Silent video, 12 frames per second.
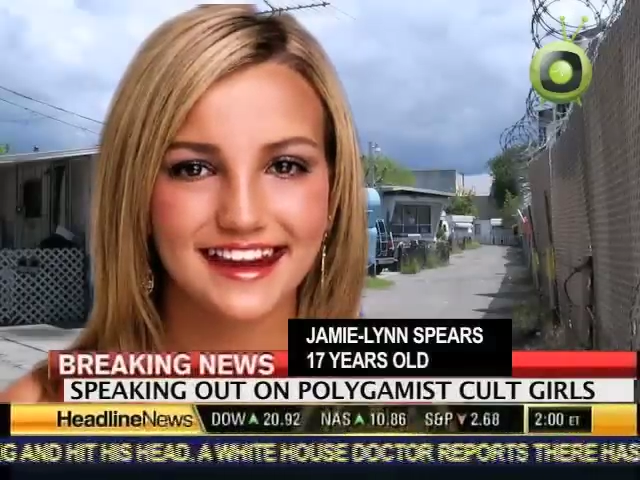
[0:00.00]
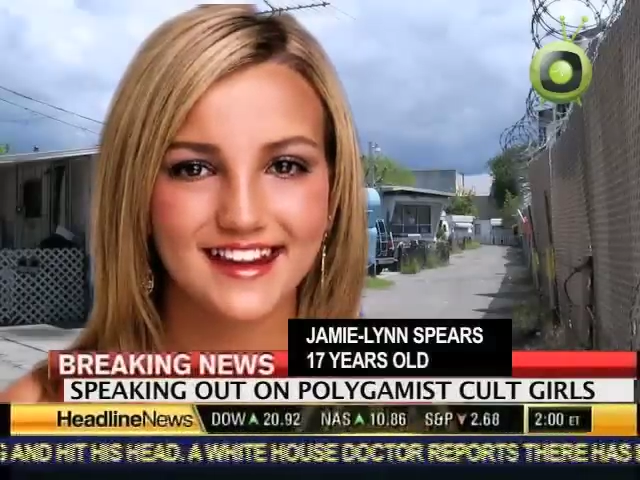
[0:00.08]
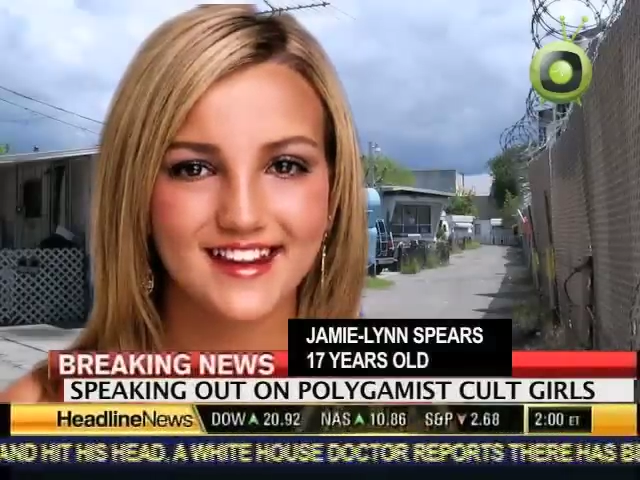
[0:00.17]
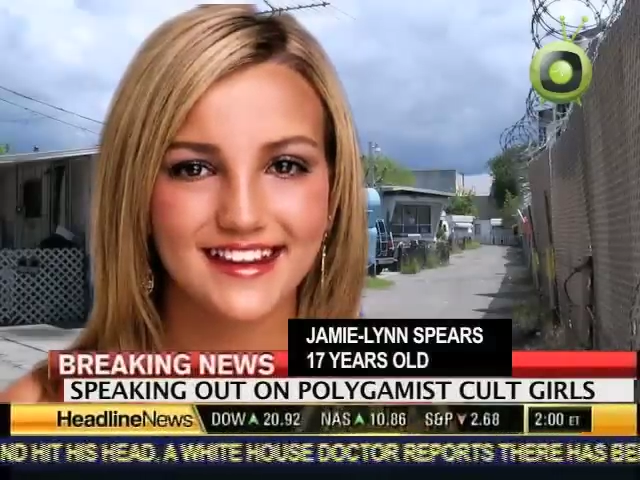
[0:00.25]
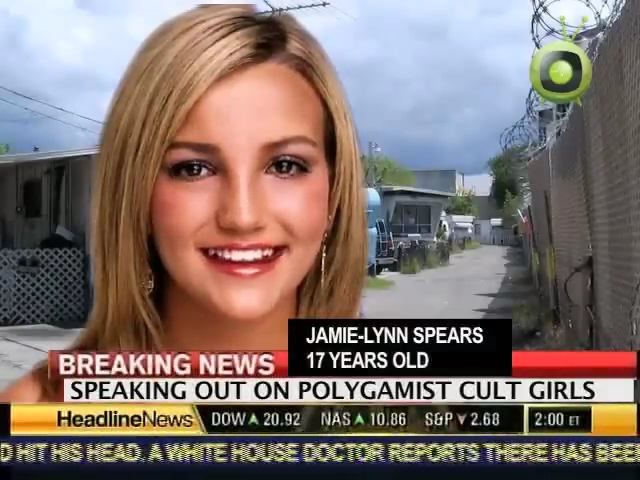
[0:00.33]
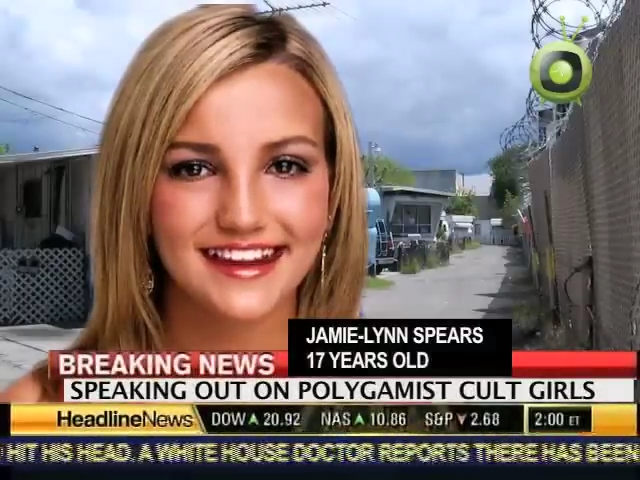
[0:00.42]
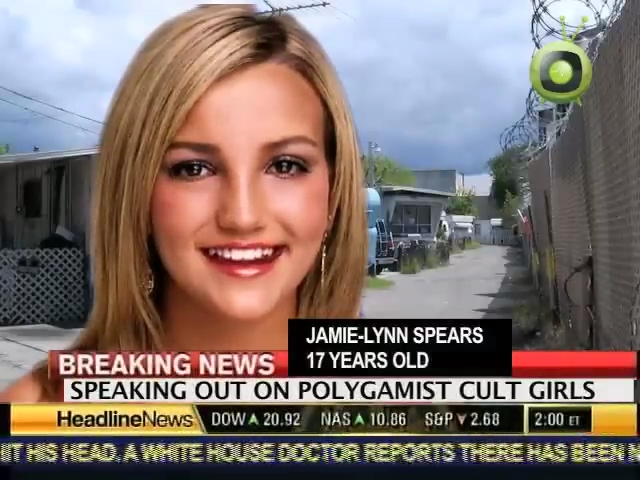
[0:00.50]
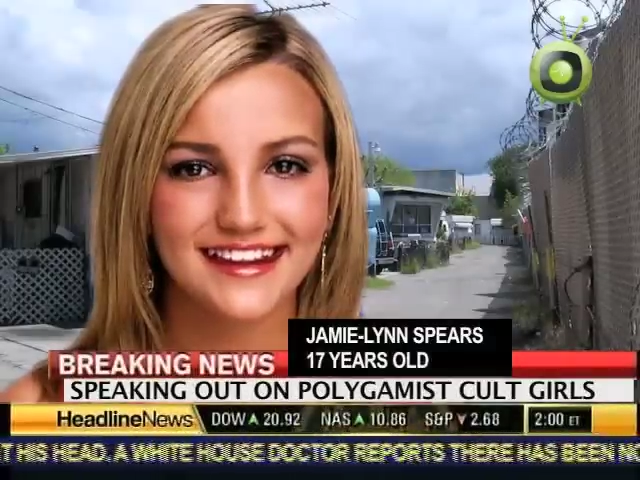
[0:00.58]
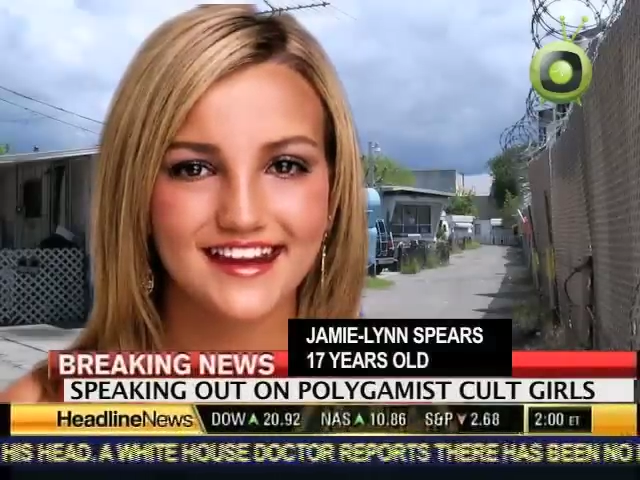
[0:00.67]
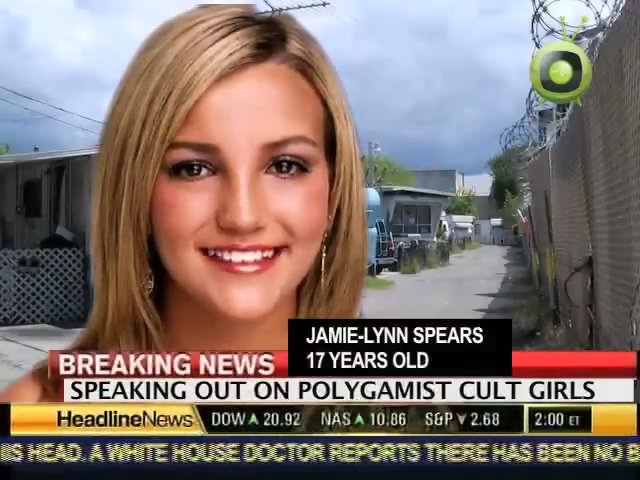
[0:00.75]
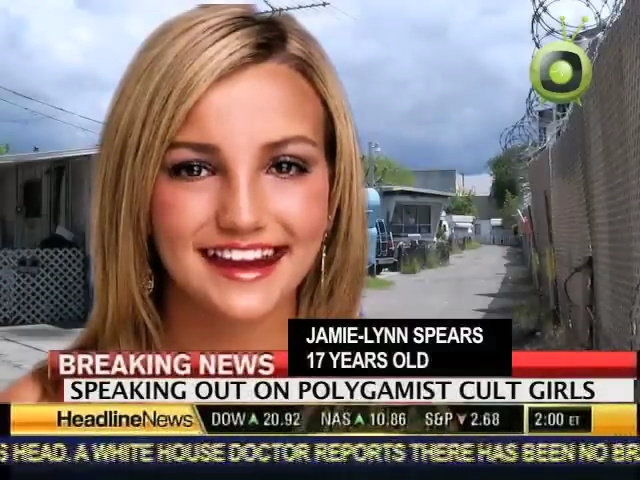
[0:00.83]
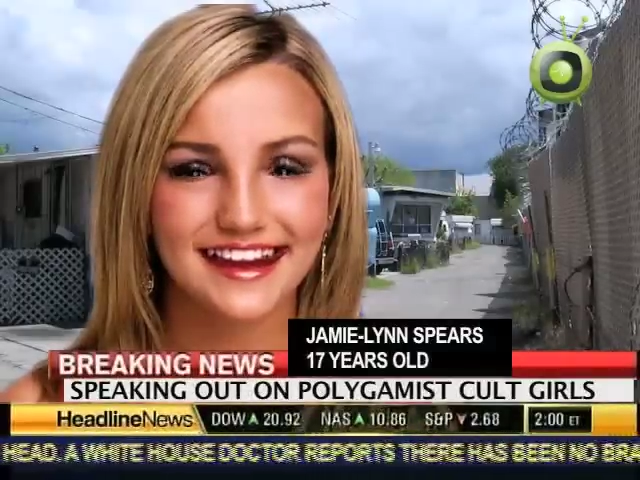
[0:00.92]
age of
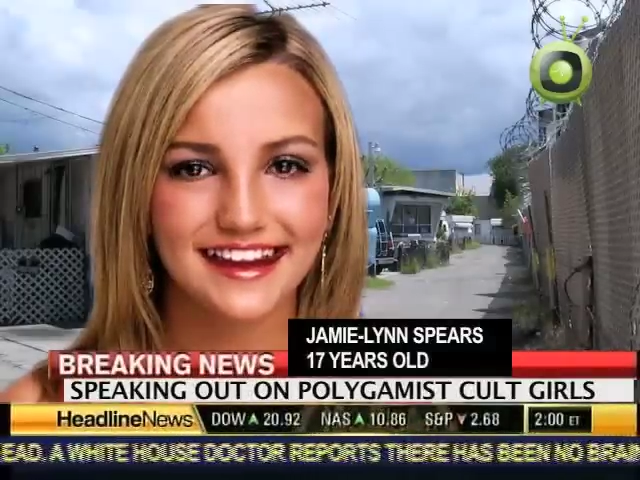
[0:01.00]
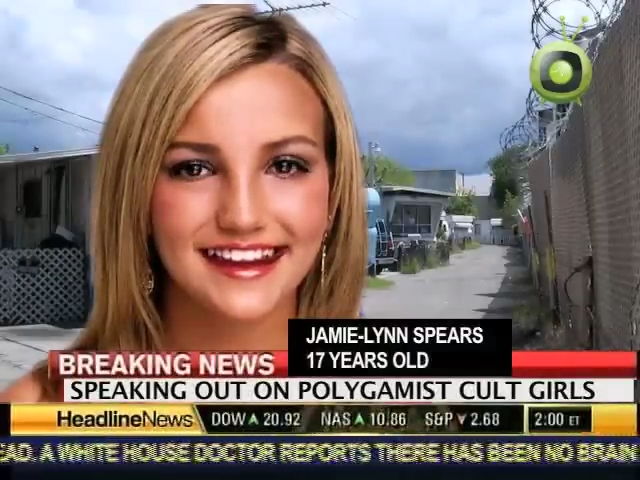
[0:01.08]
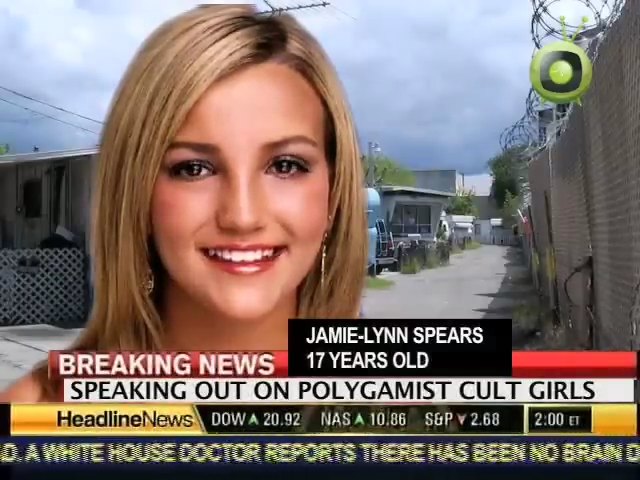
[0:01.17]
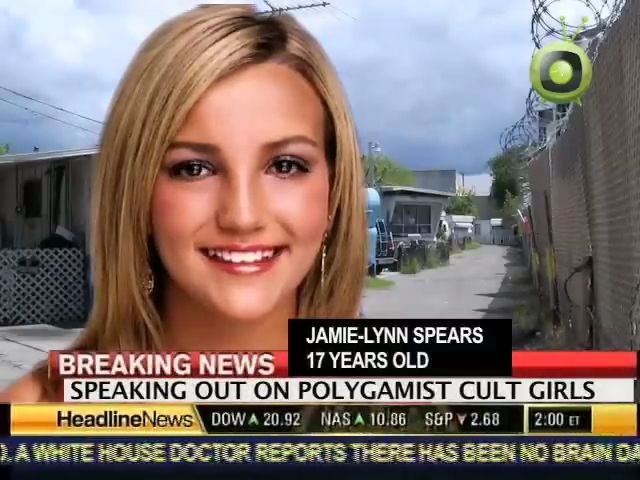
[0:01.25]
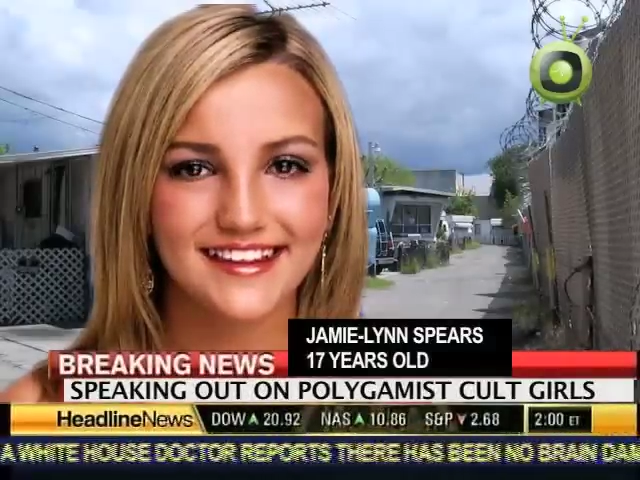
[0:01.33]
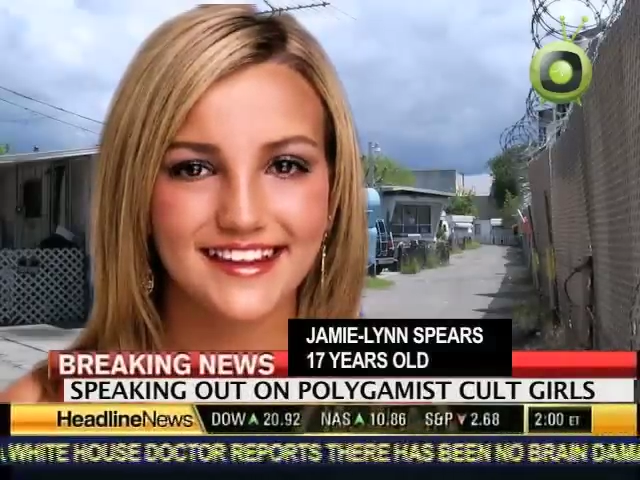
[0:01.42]
15.